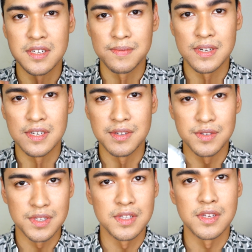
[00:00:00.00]
I'm gonna
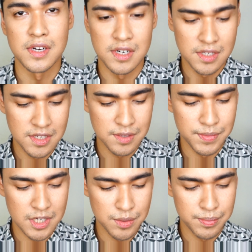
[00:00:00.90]
use the Nars
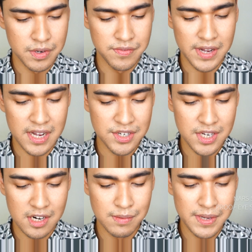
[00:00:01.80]
Smudge Proof
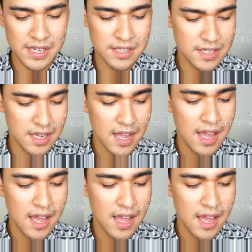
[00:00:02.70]
Eyeshadow Base.